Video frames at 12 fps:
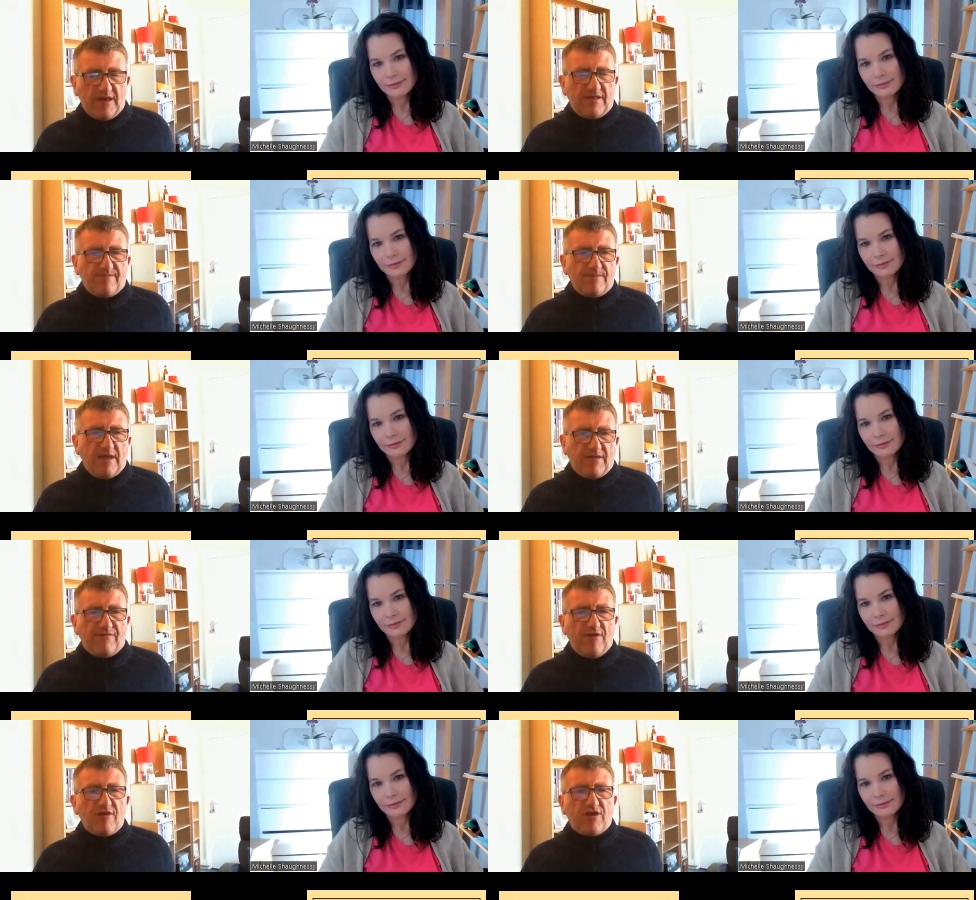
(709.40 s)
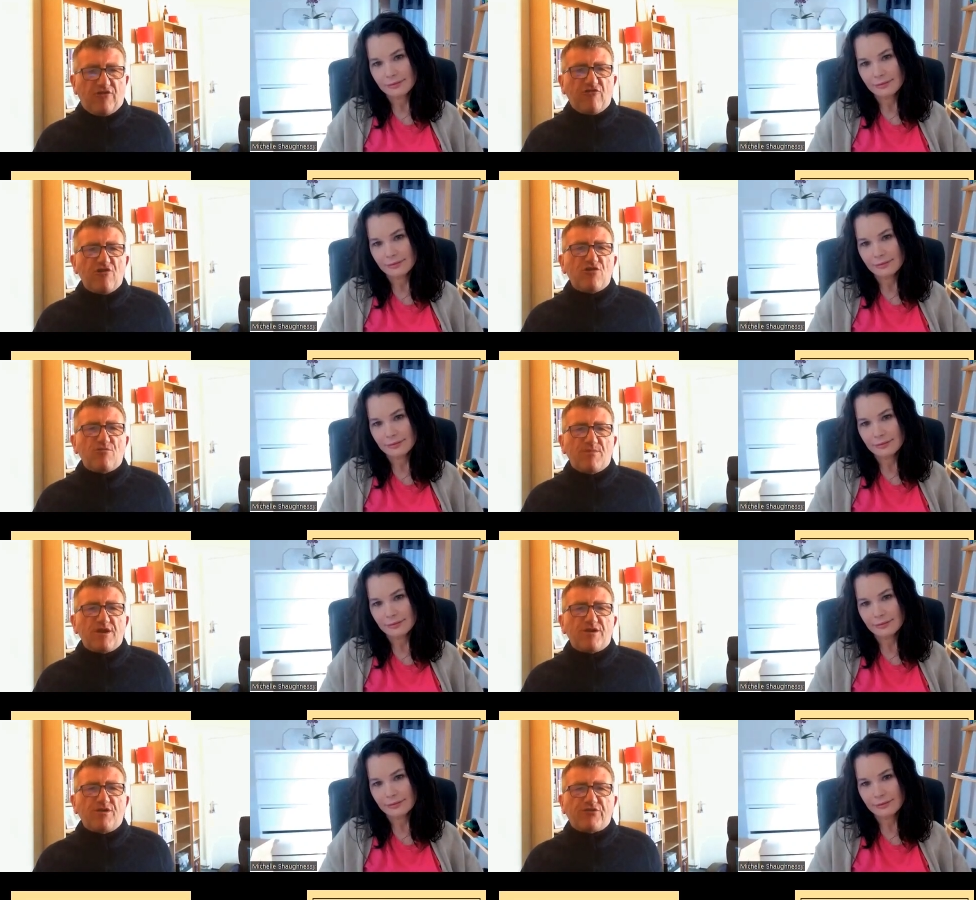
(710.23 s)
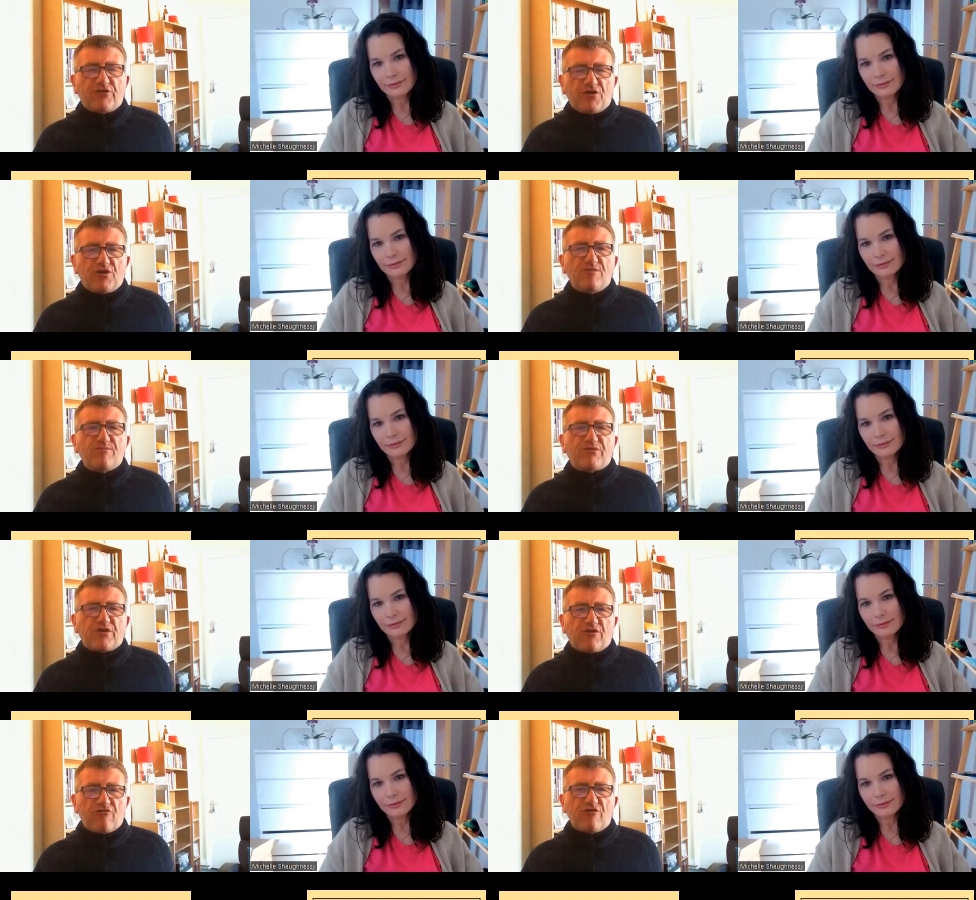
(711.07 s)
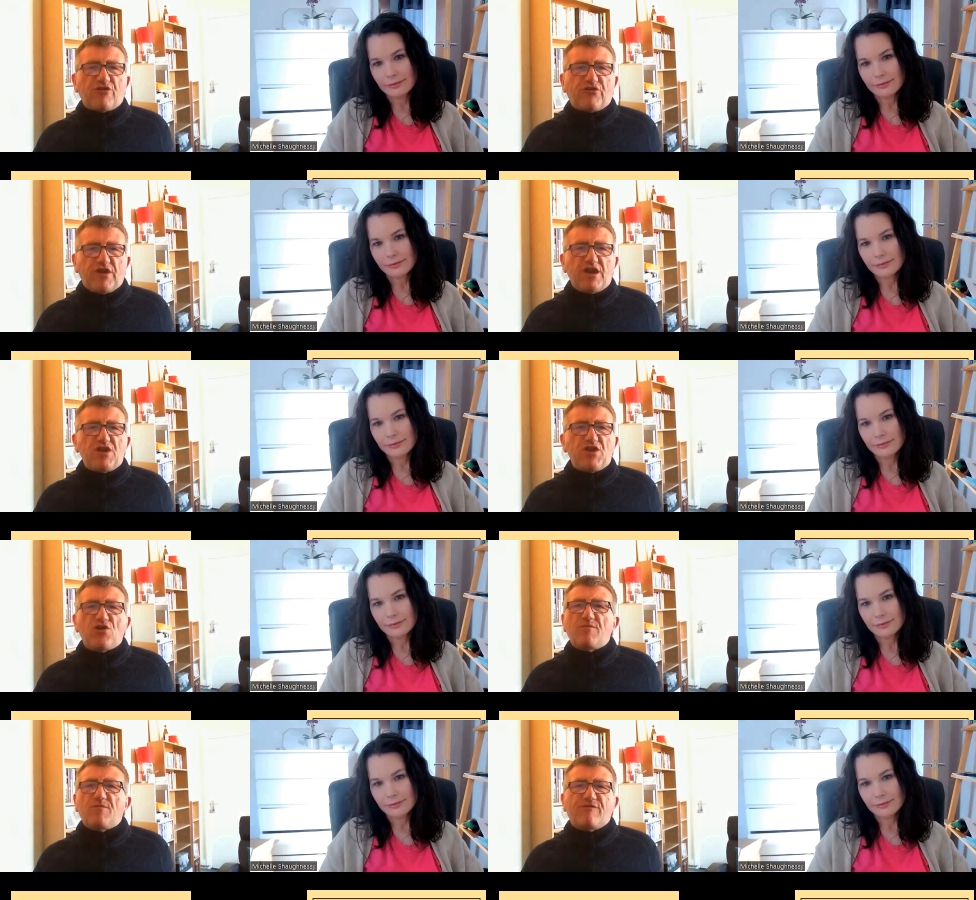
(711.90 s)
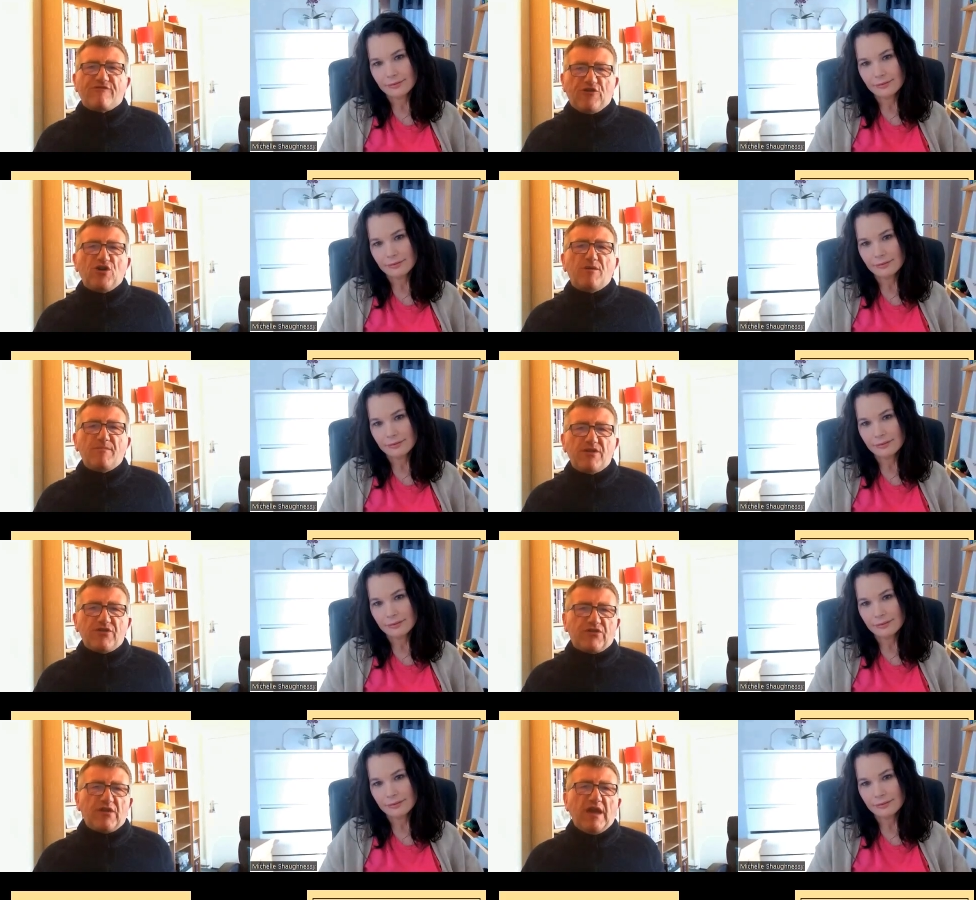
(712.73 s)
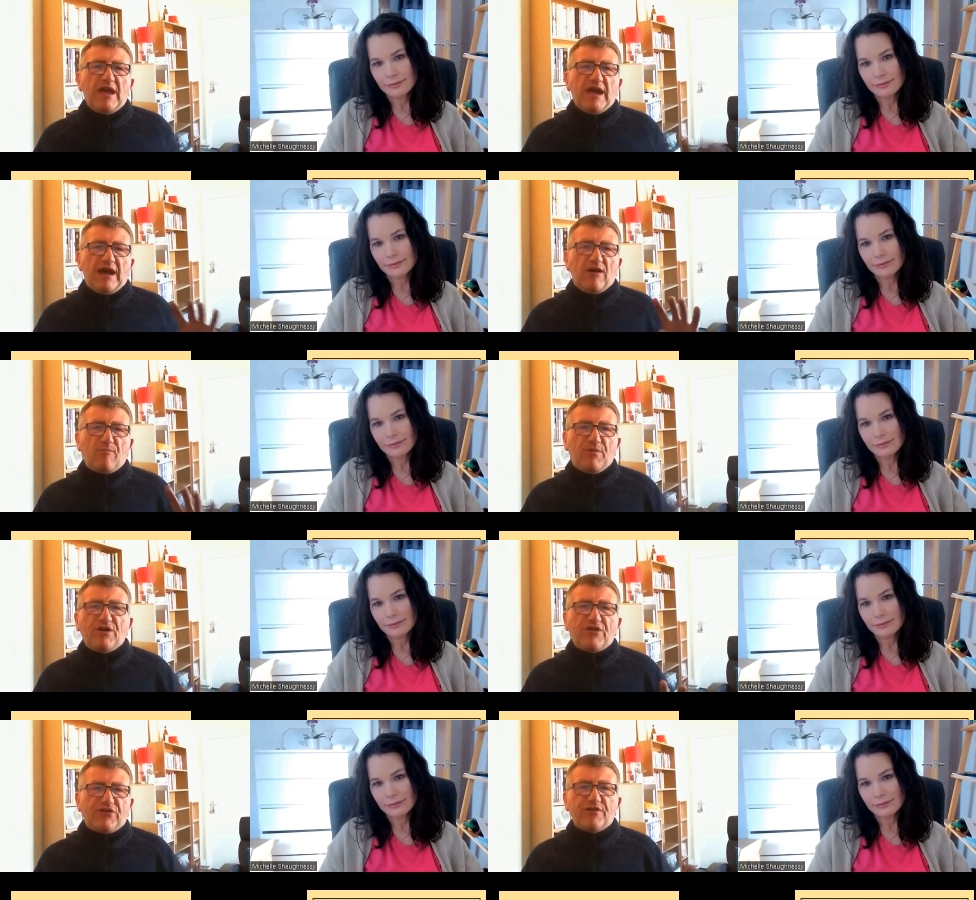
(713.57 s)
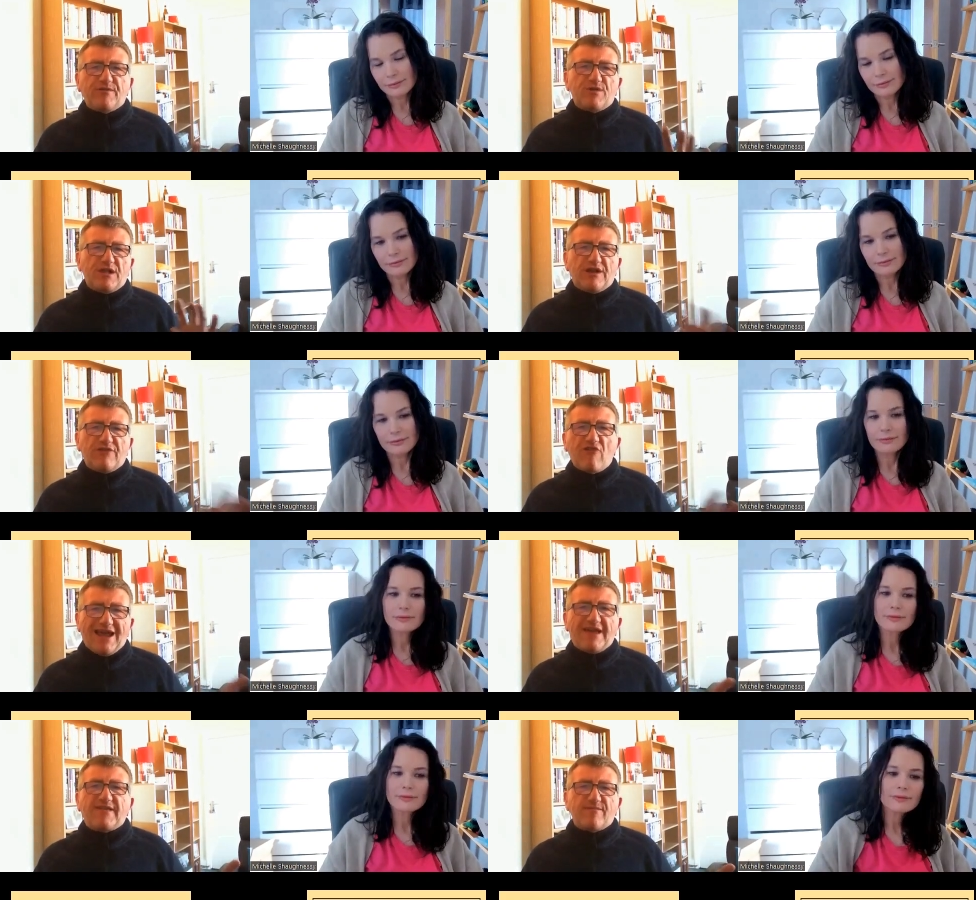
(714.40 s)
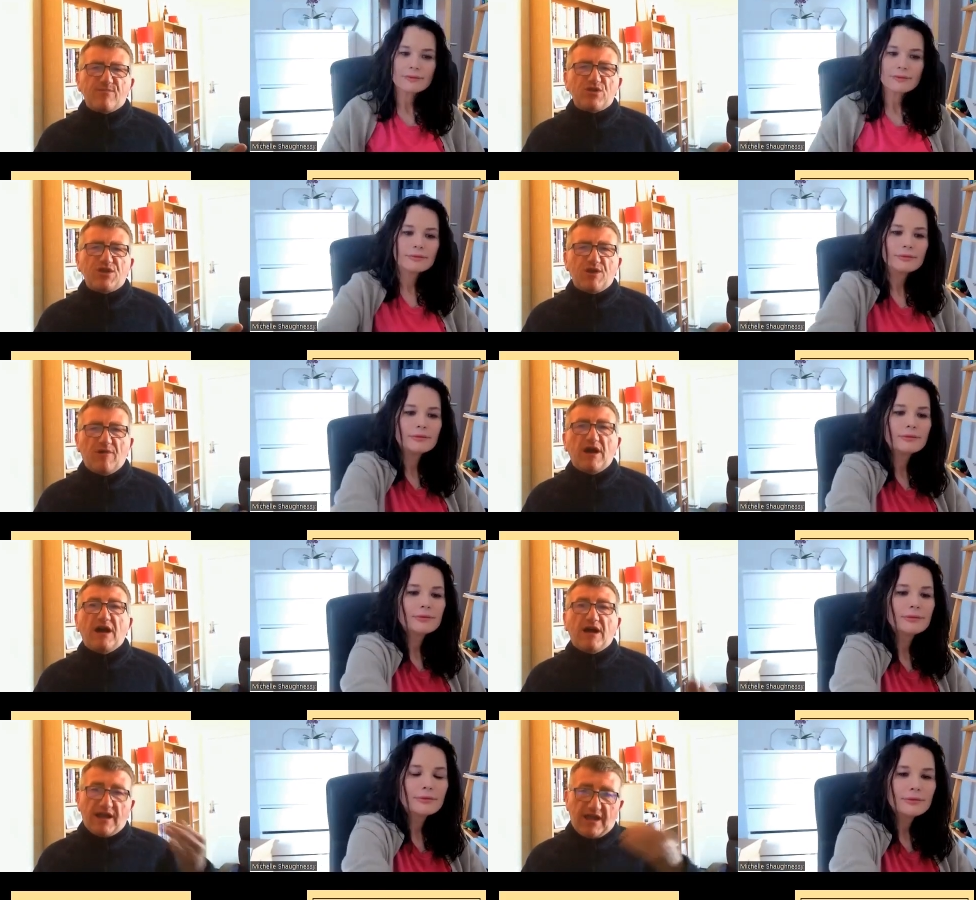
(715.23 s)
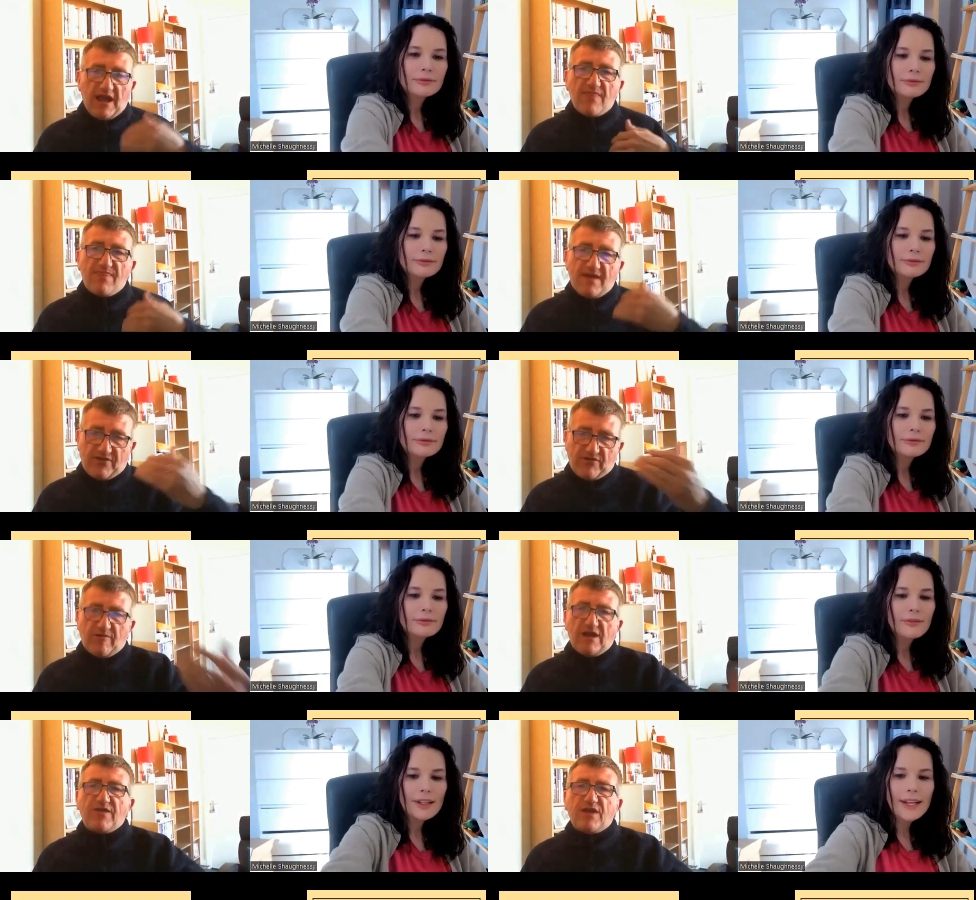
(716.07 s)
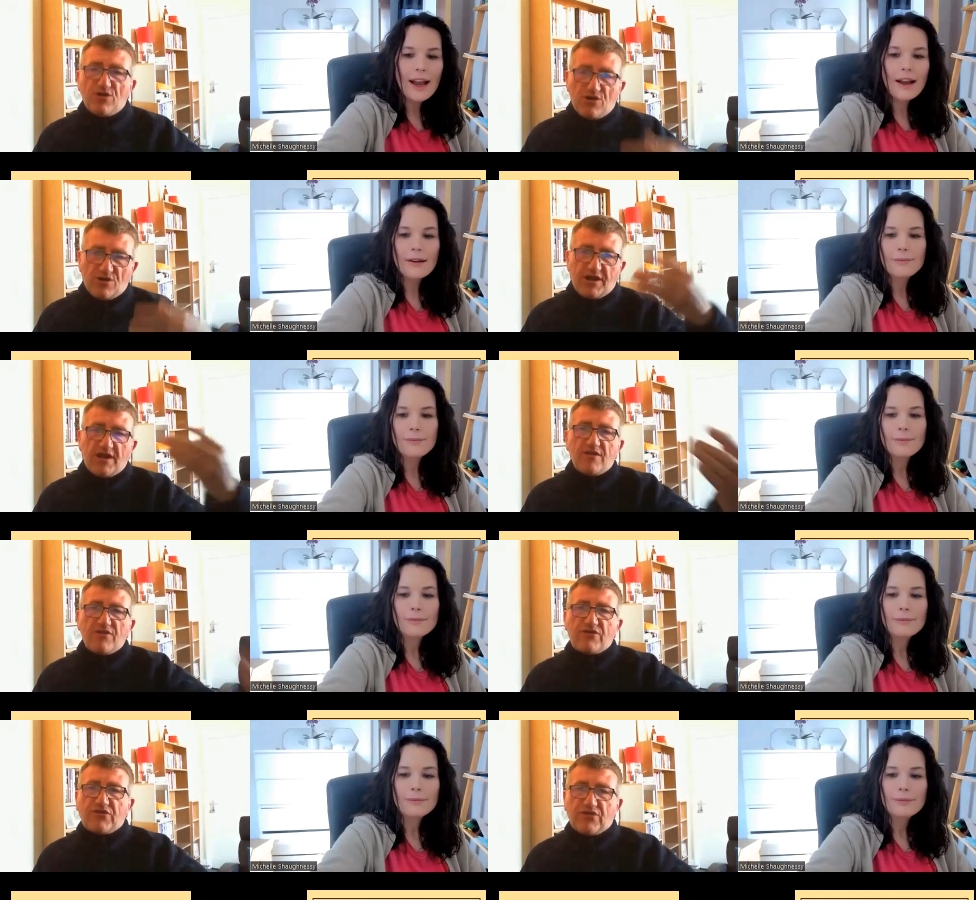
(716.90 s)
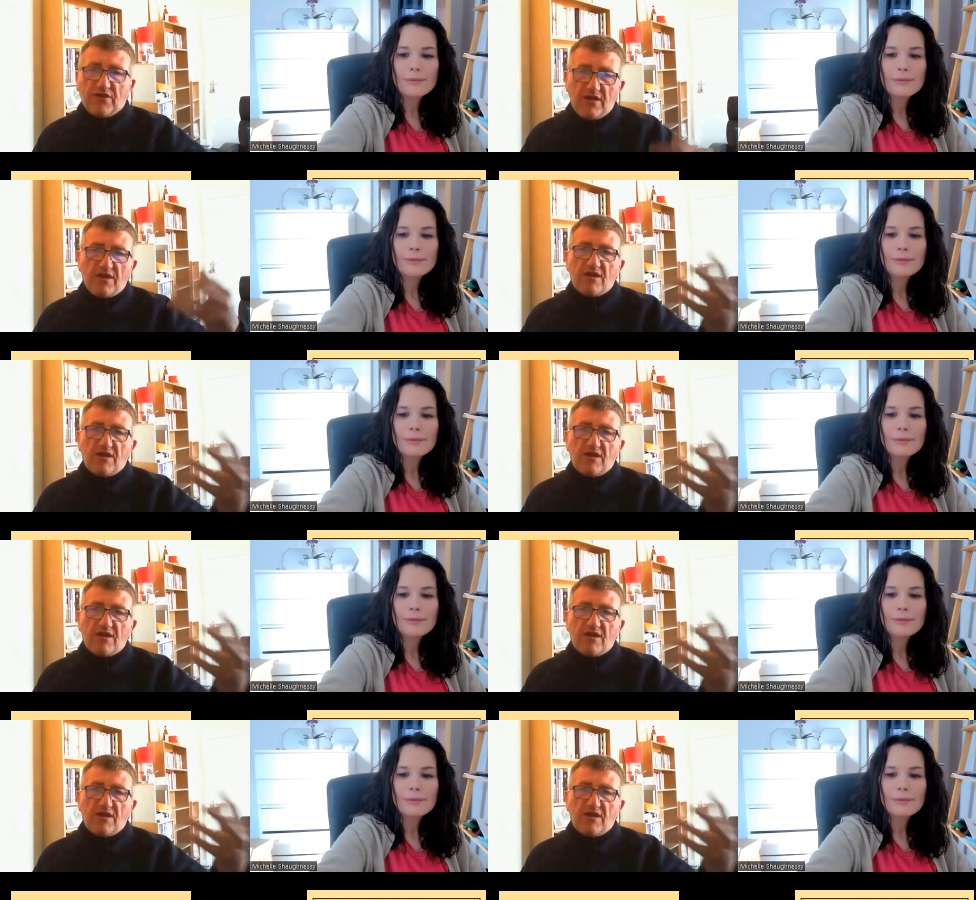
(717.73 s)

Speaker 1: it it's very true, but it also comes across in your performance how personable and relatable you are. And again, that's why yeah. the audience